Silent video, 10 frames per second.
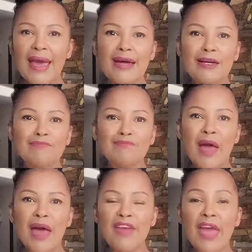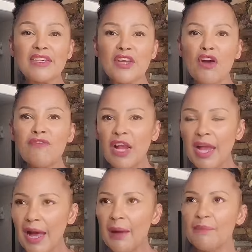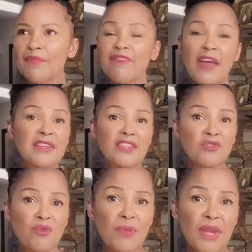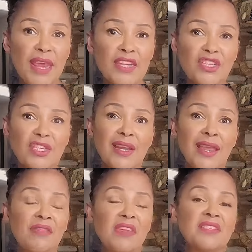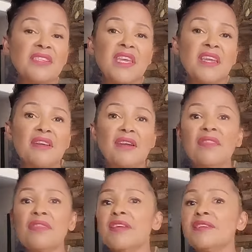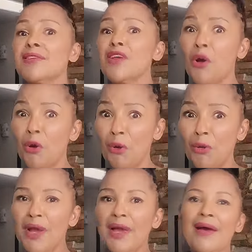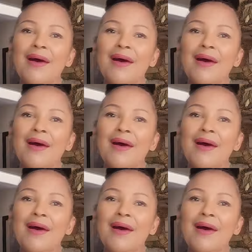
I've had to overcome, fight discrimination, let things in, let things go,